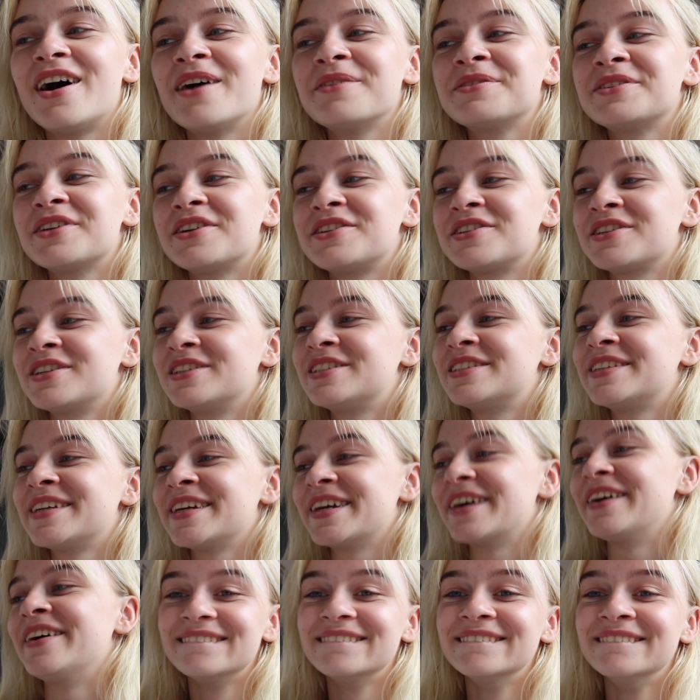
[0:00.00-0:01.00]
such a good
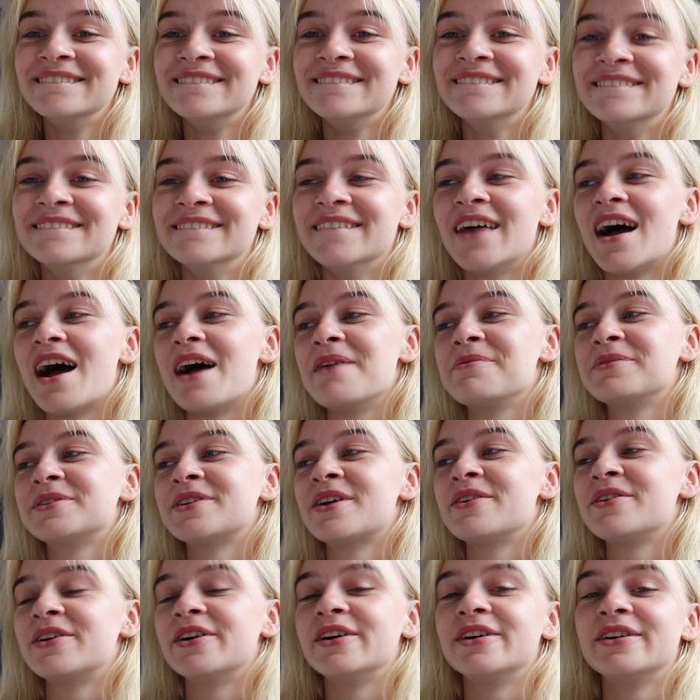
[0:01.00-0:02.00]
singer. I'm
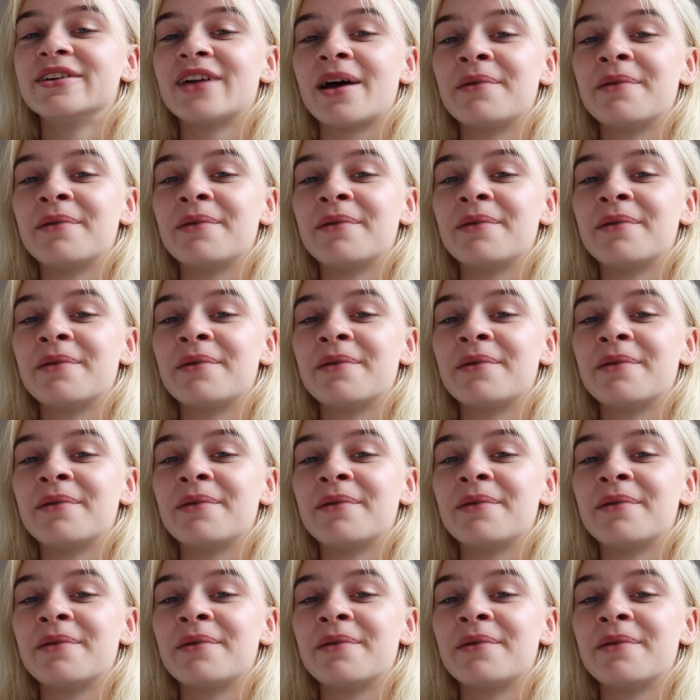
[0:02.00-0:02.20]
so good.